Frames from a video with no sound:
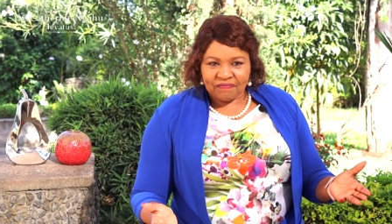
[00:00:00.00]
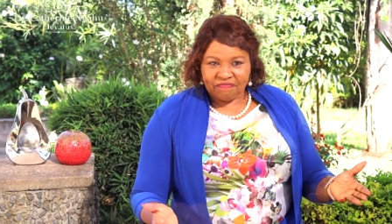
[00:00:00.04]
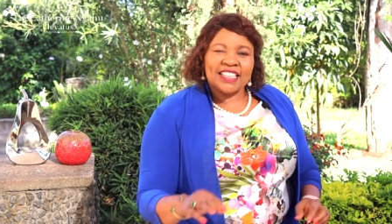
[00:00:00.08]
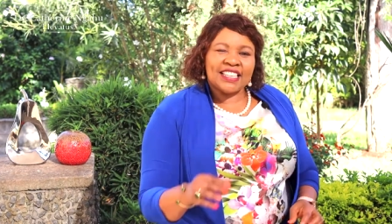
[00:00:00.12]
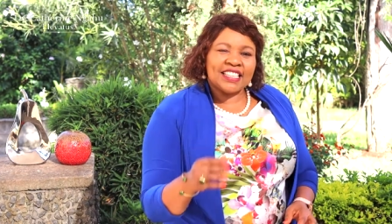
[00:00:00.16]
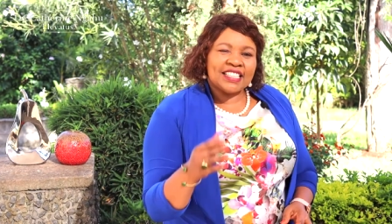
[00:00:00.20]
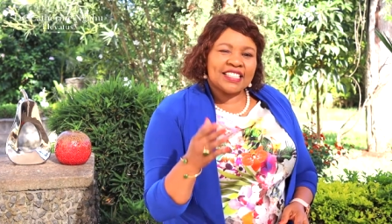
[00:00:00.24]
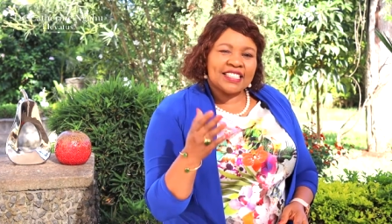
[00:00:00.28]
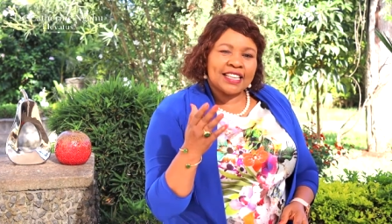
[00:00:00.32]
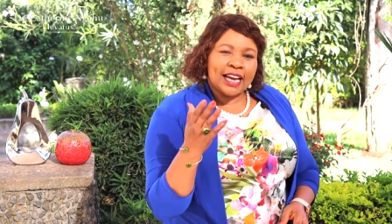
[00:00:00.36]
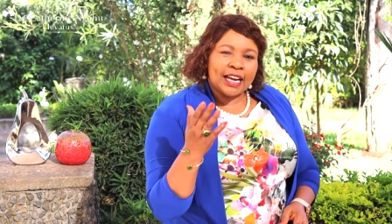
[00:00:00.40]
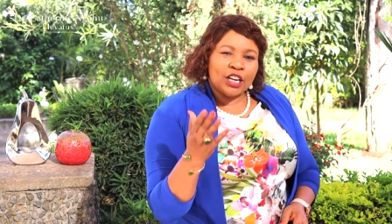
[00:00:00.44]

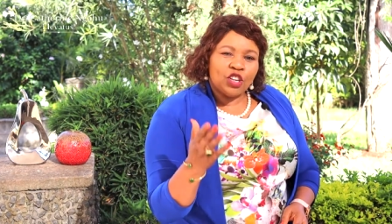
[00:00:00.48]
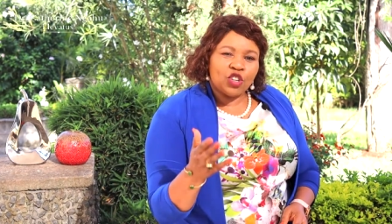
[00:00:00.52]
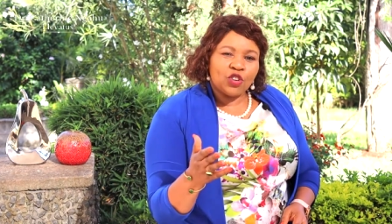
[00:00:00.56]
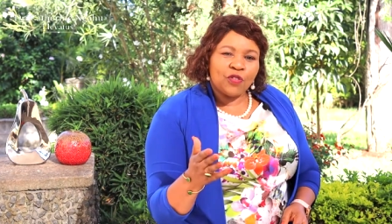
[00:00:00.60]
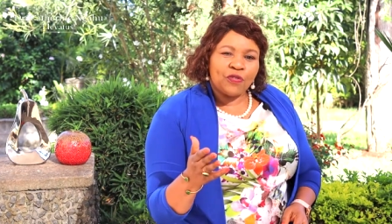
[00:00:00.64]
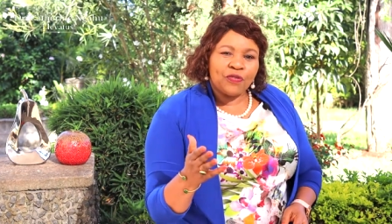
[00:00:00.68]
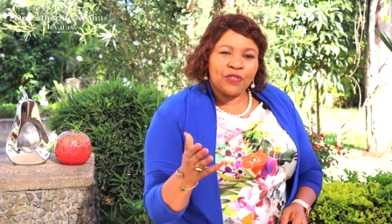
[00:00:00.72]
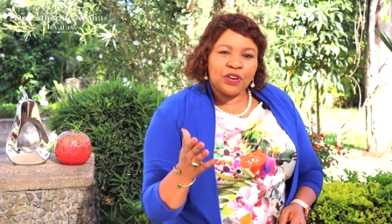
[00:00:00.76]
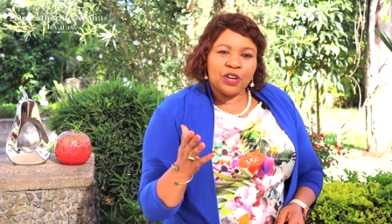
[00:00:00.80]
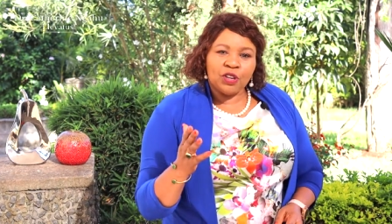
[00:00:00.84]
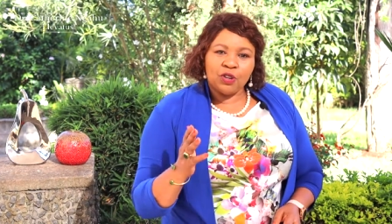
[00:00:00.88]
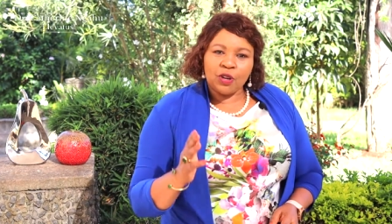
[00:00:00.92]
Decide to
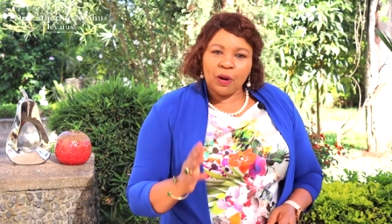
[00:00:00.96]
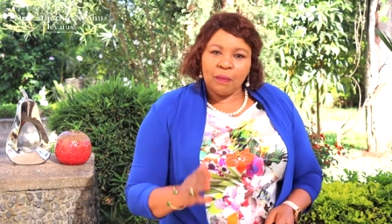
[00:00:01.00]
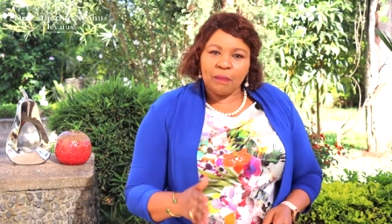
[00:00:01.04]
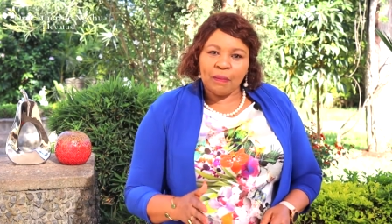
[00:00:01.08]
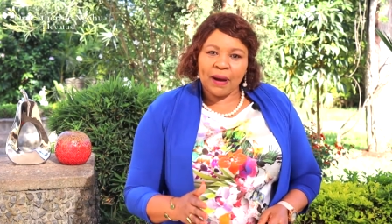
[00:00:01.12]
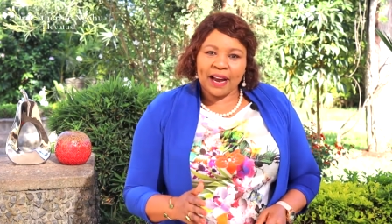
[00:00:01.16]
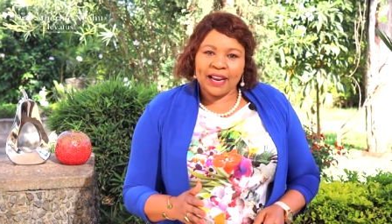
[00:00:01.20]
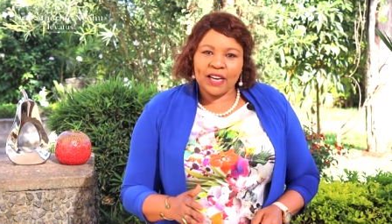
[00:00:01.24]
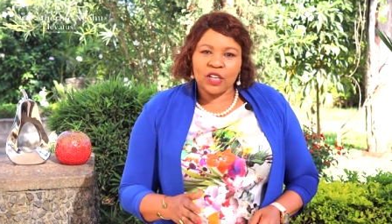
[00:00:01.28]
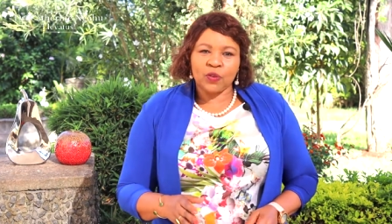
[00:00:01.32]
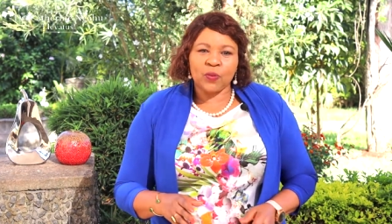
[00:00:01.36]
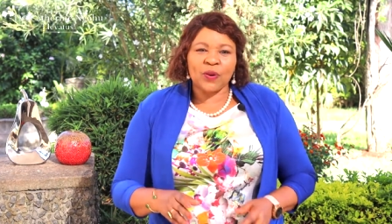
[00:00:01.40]
feed your
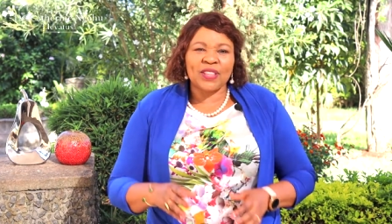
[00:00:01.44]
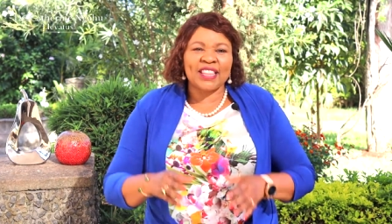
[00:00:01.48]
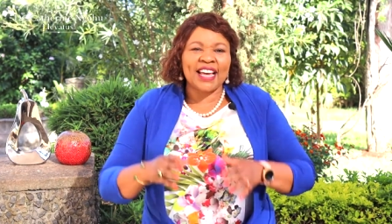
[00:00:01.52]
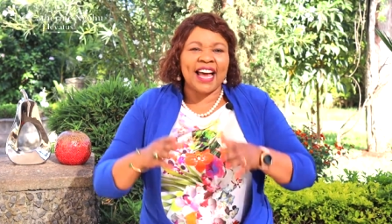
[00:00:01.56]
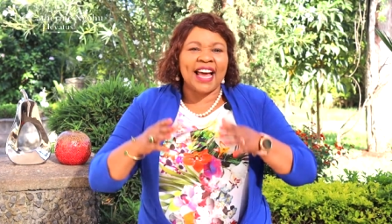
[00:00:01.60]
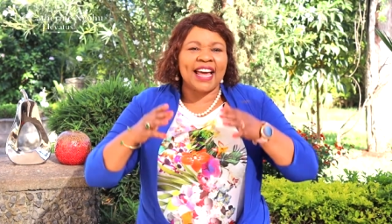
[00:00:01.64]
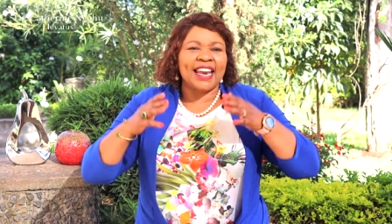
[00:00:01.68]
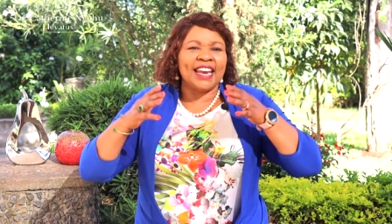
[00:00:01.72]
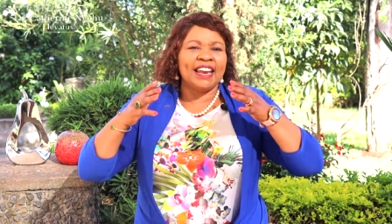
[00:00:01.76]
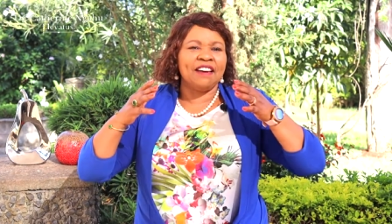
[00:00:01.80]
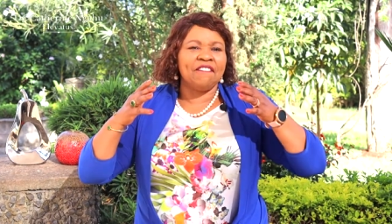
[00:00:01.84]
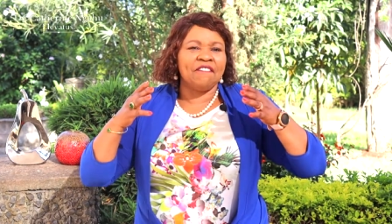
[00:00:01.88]
mind with
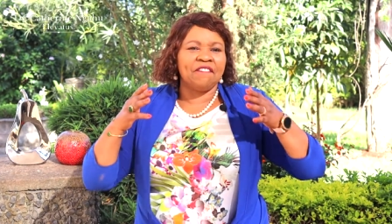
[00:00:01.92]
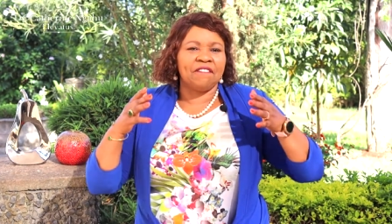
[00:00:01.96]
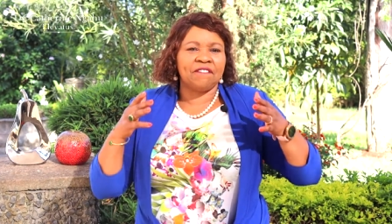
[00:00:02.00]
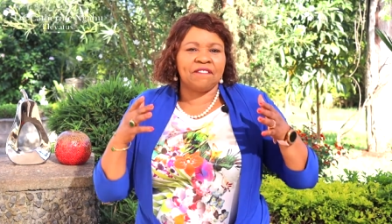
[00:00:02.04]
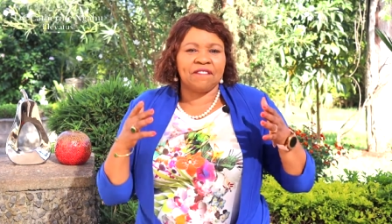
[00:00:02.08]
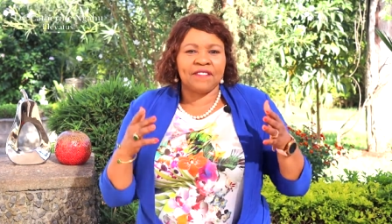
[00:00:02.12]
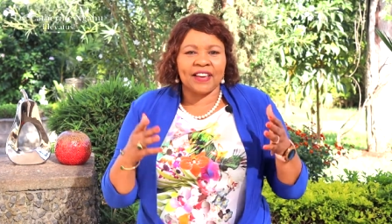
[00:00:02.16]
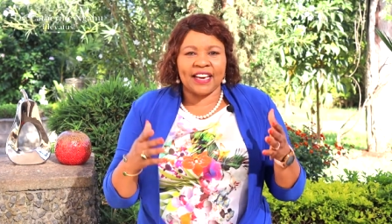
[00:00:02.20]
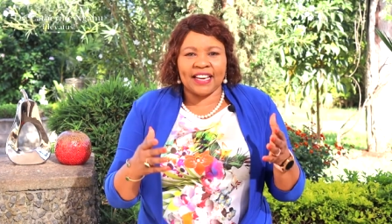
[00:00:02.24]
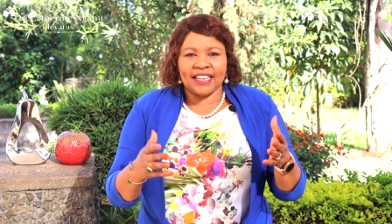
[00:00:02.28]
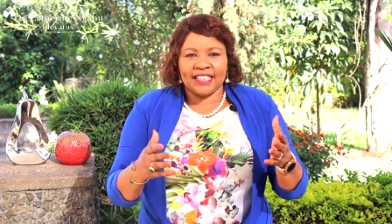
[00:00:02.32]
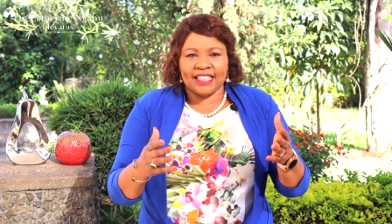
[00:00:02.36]

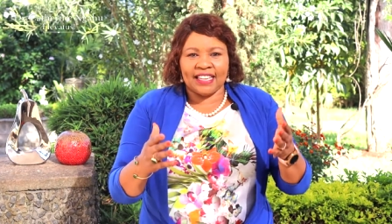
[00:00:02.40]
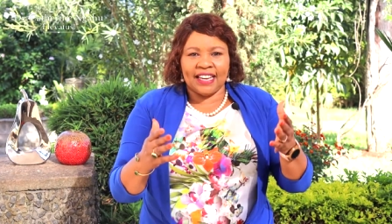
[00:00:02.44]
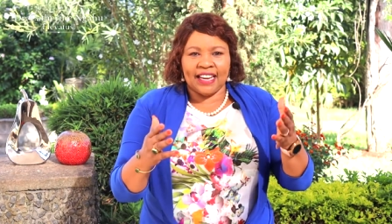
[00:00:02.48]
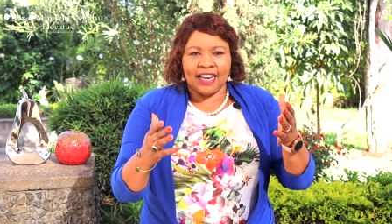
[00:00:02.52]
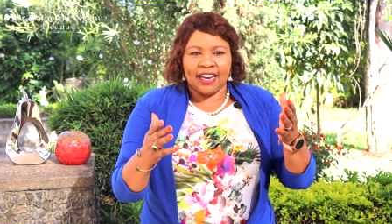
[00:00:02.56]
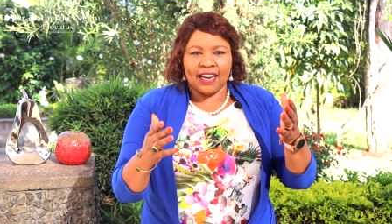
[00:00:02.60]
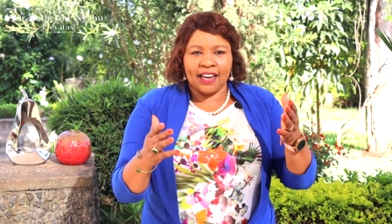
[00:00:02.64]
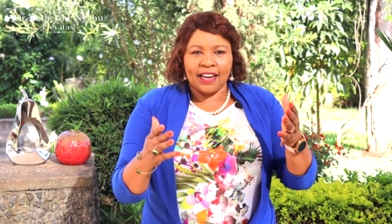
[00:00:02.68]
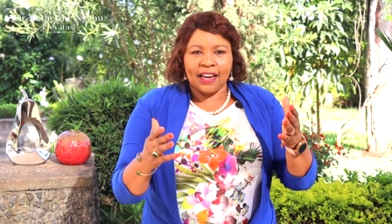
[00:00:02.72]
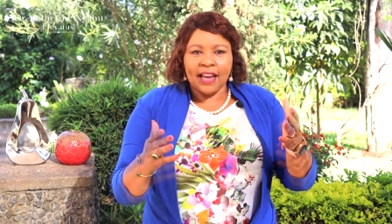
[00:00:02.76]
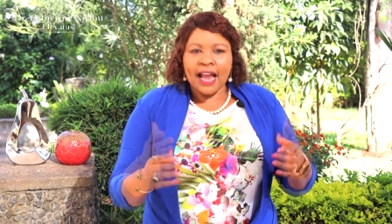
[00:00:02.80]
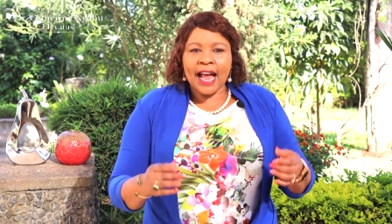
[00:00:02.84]

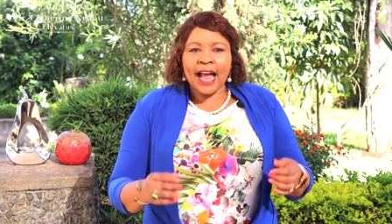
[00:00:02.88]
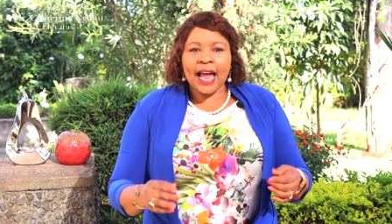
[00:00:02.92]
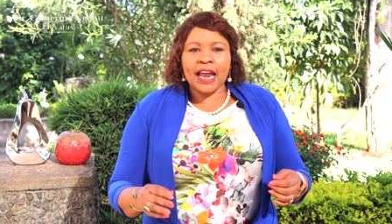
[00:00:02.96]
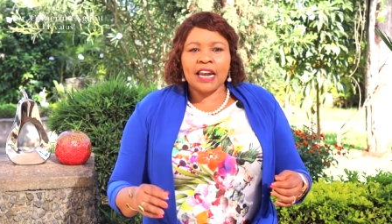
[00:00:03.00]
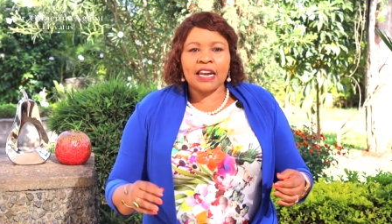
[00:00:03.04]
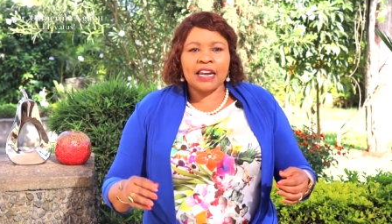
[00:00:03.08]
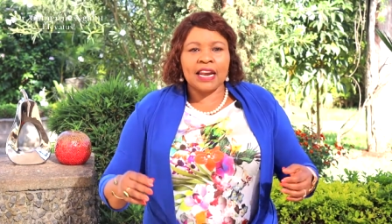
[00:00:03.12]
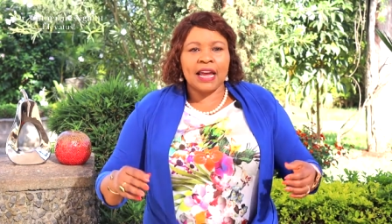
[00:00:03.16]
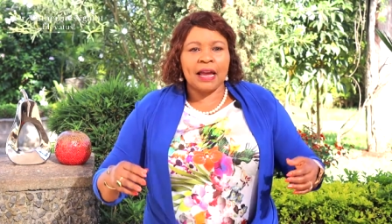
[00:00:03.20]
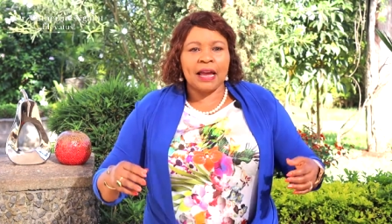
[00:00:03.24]
elevating and